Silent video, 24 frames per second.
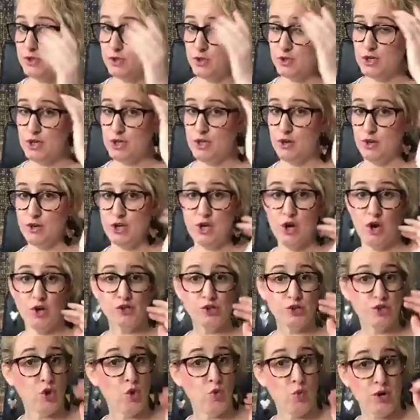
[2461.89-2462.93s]
So, you know, you
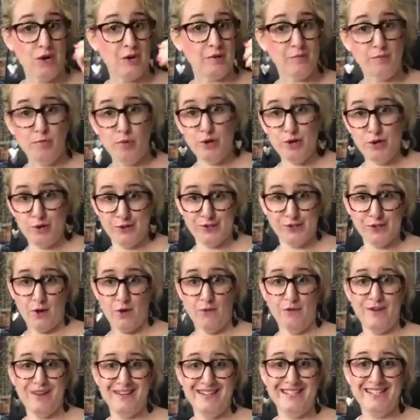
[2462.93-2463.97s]
also don't want to put
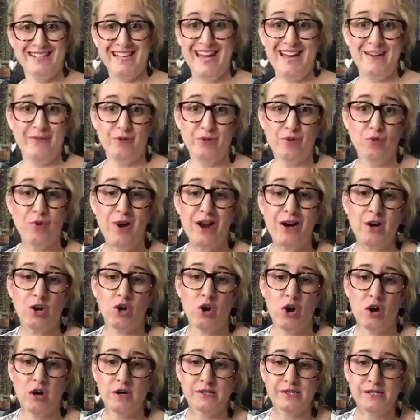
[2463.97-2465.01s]
yourself in debt with credit
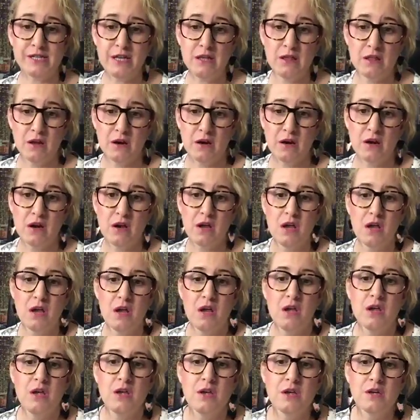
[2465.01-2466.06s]
cards either.
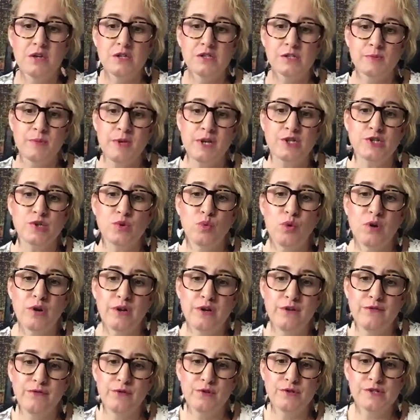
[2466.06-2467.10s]
Speak to
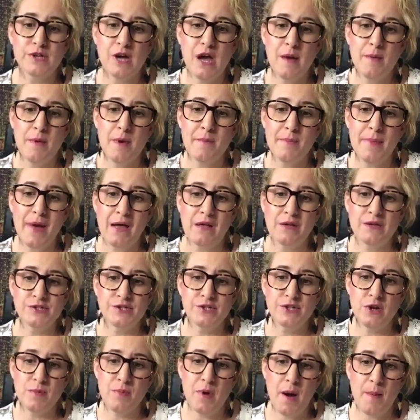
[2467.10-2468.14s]
working full-time and
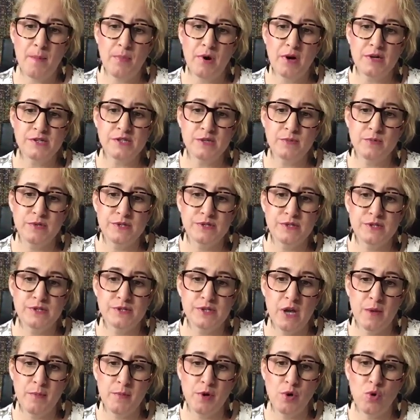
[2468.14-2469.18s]
balancing your paparazzi
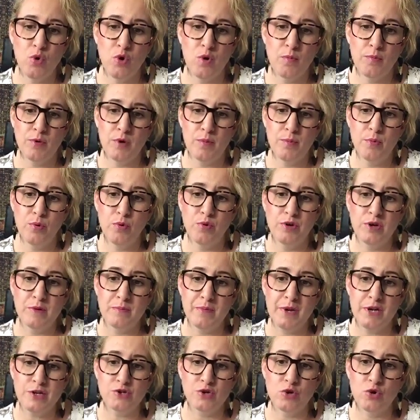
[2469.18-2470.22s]
business. I'm in corporate,
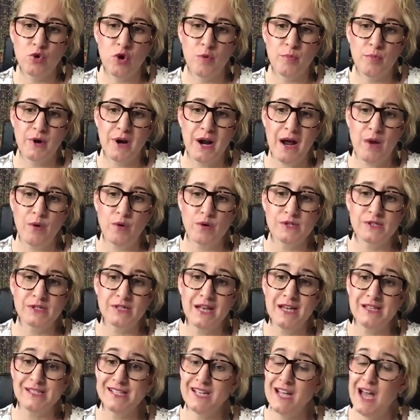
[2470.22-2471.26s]
pulling major corporate hours.
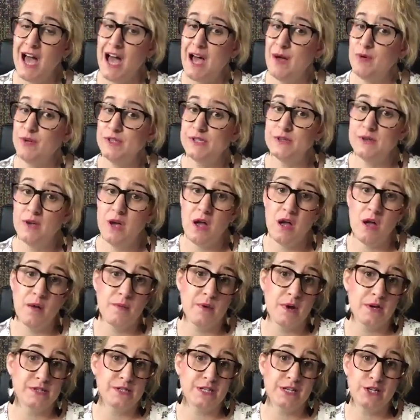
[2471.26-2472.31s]
Leslie, I was
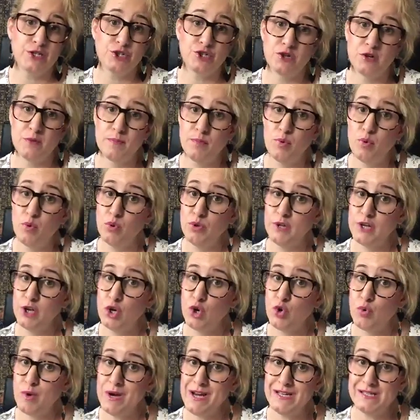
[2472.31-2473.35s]
a teacher pulling
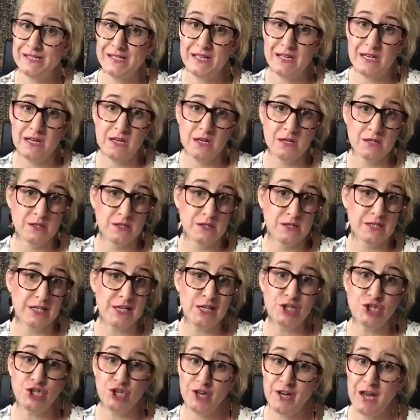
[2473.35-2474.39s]
crazy
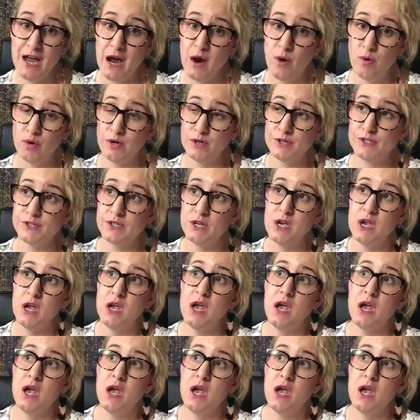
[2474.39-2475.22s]
teaching hours.